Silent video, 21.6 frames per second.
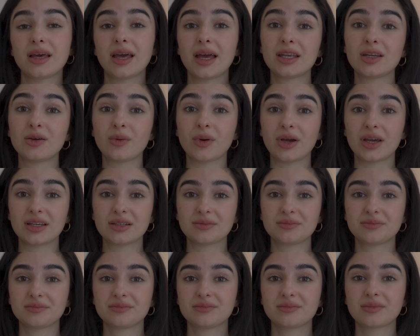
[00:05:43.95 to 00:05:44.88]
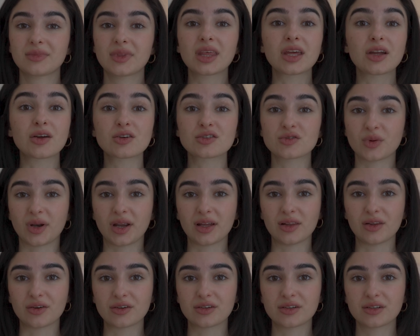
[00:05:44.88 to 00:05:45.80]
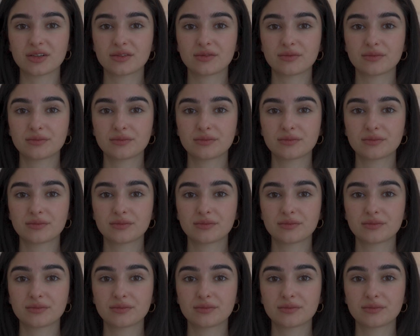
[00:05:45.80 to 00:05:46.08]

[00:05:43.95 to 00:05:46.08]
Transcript: Anyway, here's what I learned.